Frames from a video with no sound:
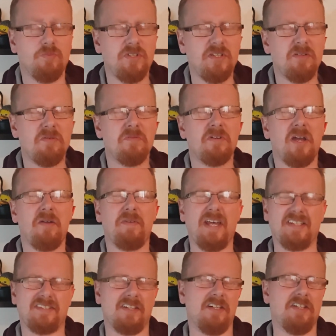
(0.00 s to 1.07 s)
But you all know
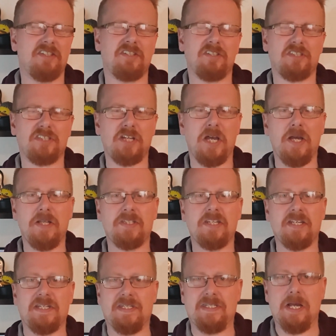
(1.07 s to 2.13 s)
that's going to just turn
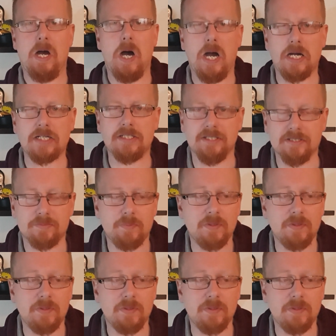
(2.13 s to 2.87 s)
to darkness,